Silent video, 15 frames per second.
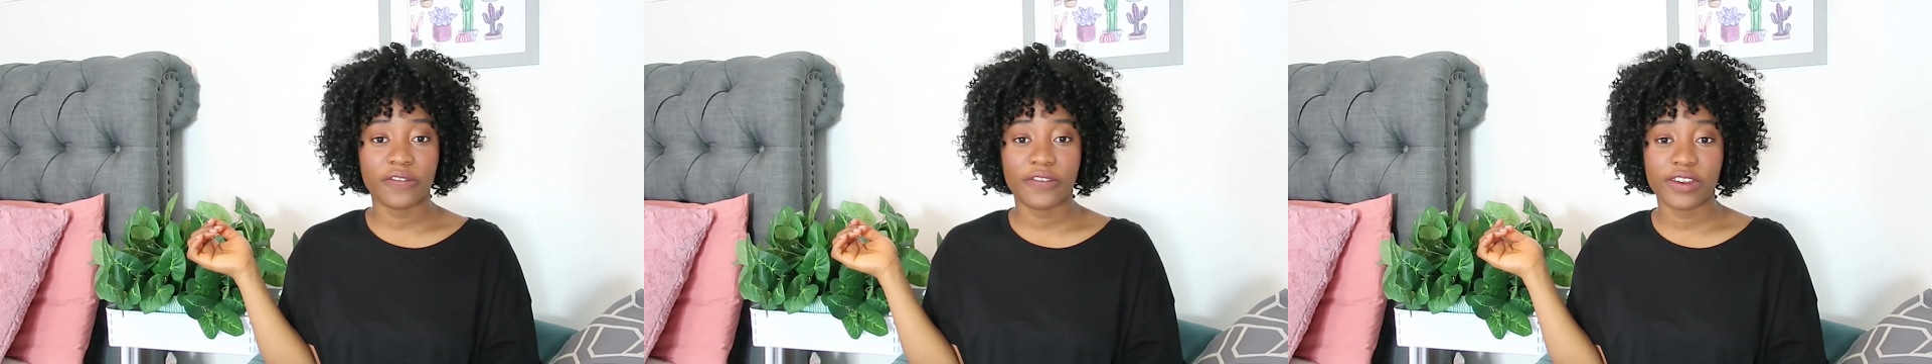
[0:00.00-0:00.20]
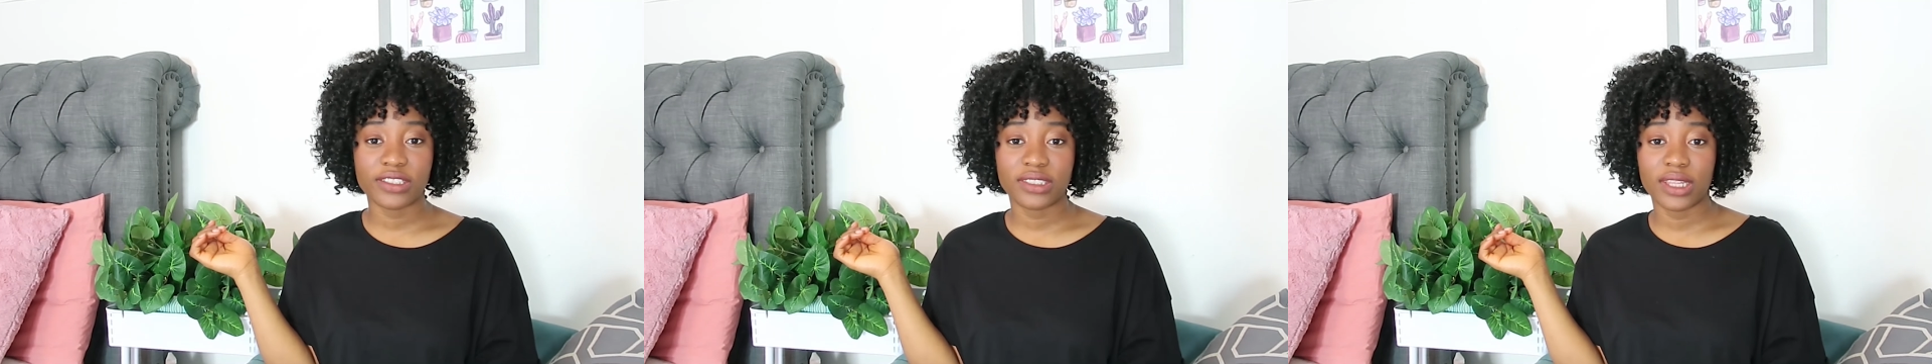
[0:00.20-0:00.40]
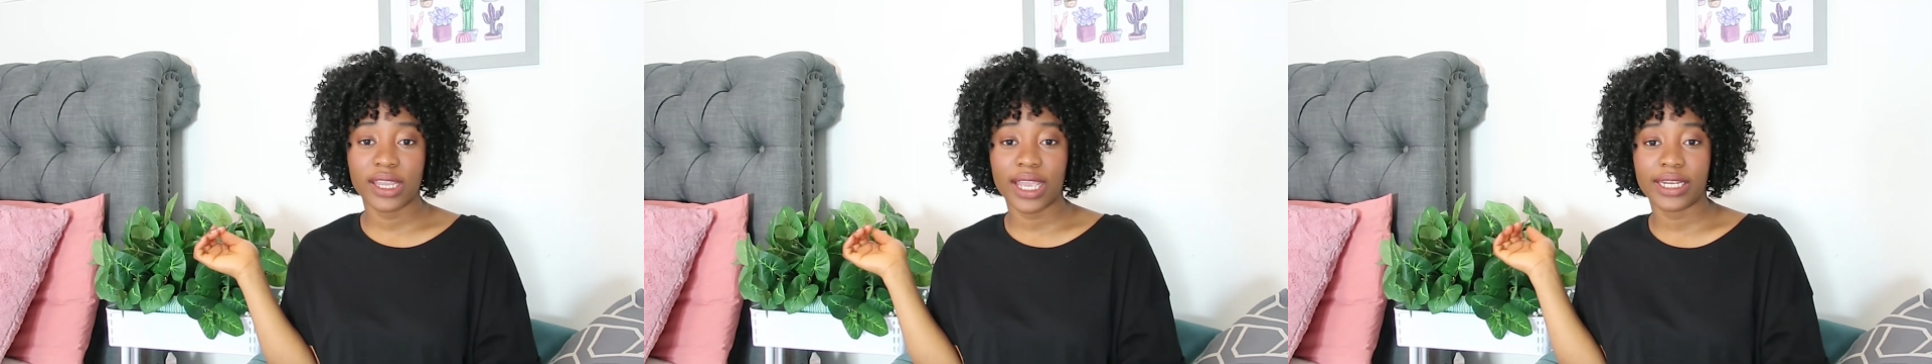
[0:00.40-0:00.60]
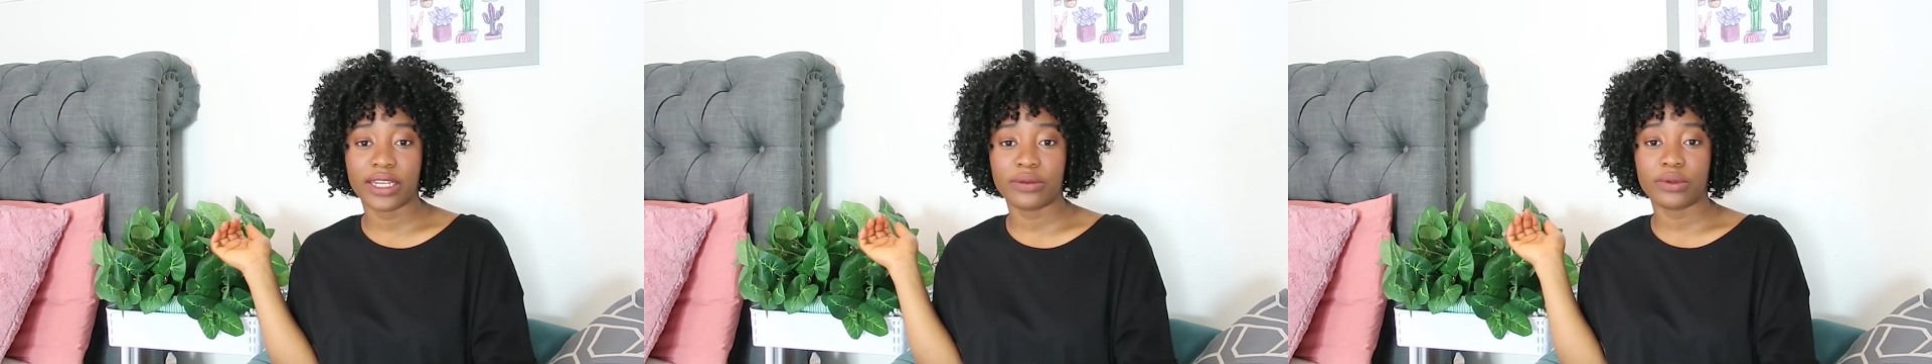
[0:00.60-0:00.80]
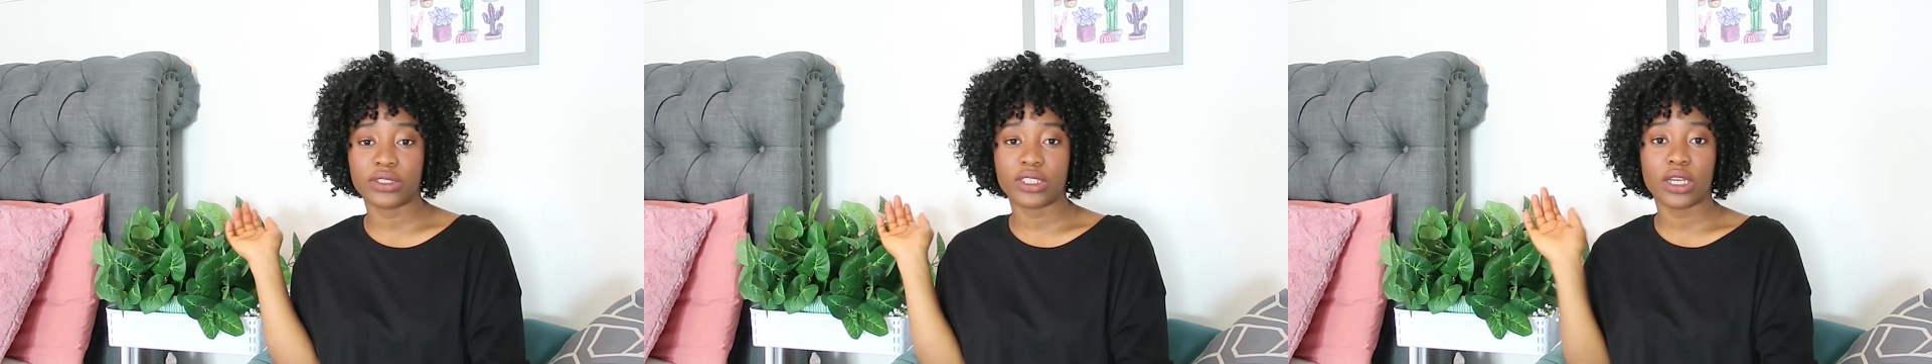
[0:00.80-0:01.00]
the first thing I
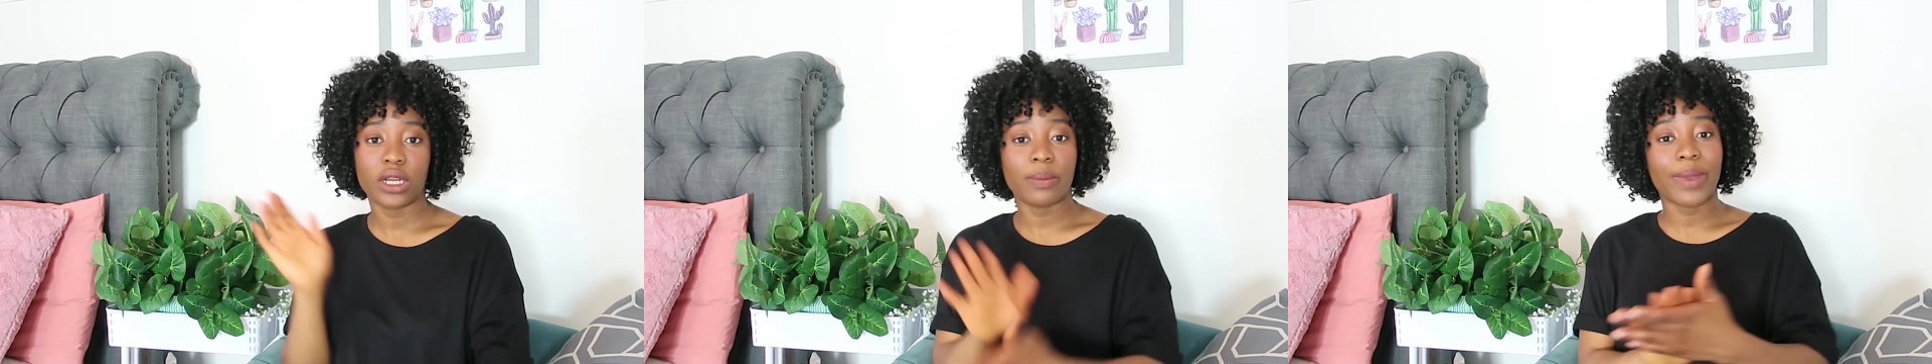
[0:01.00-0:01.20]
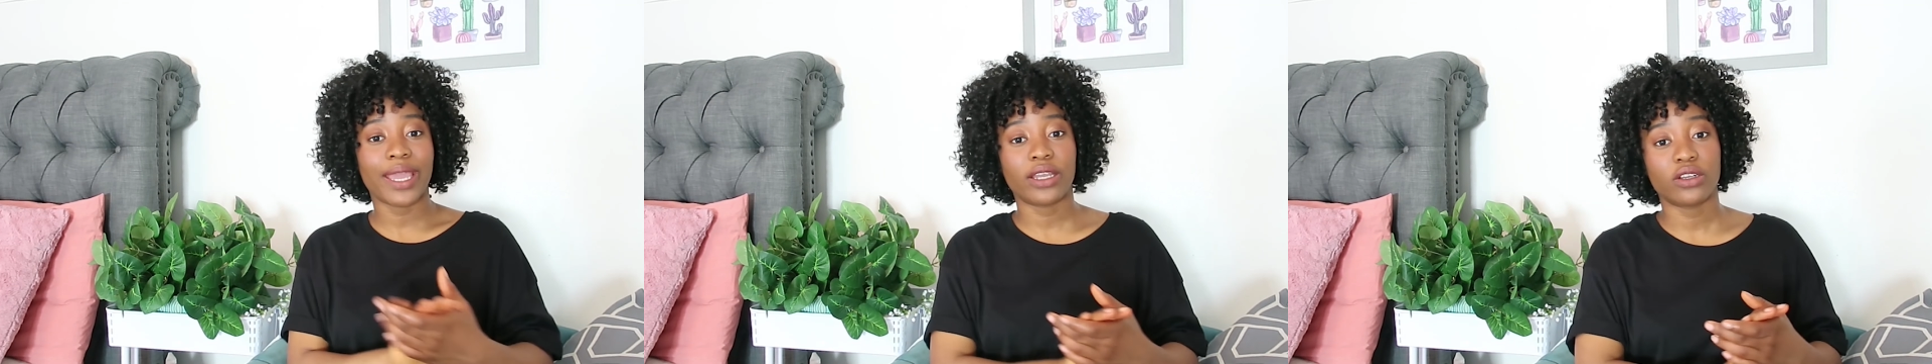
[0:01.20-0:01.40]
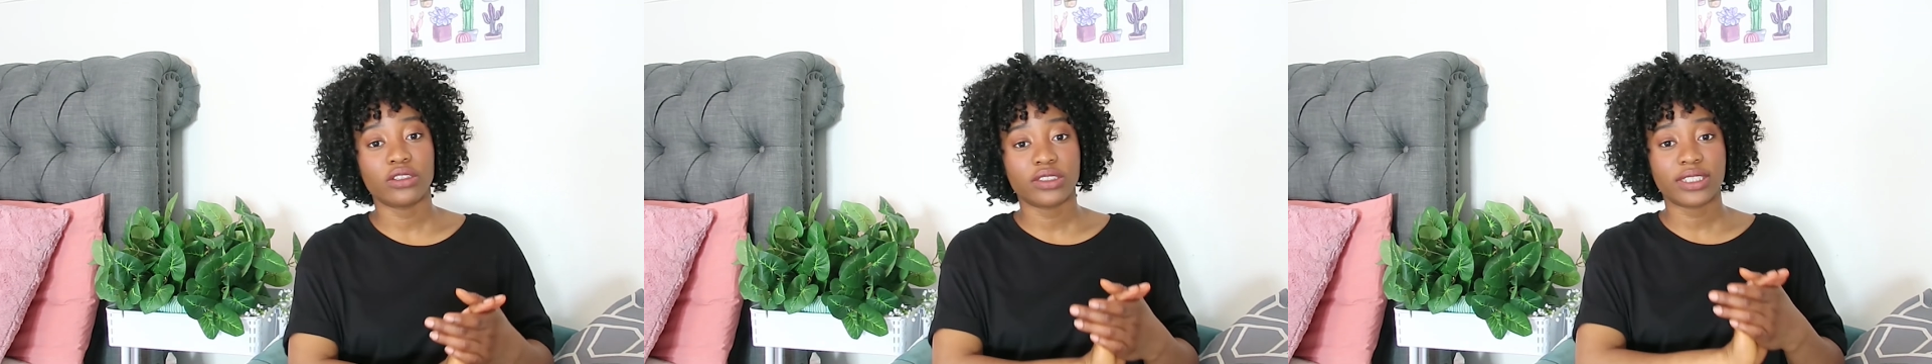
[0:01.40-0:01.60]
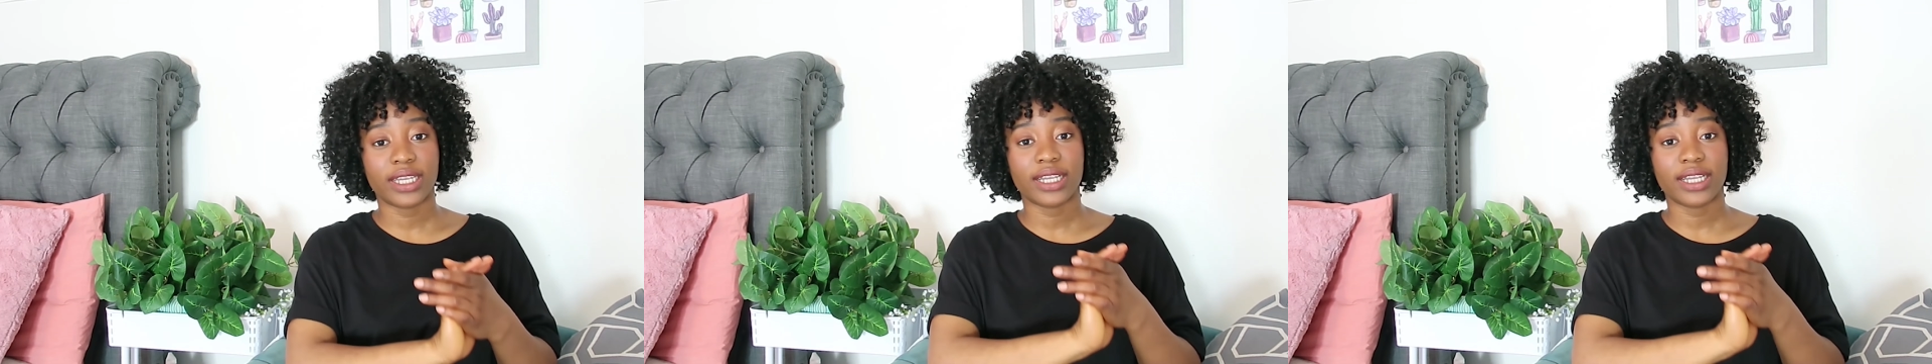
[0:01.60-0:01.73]
did was go to Michael's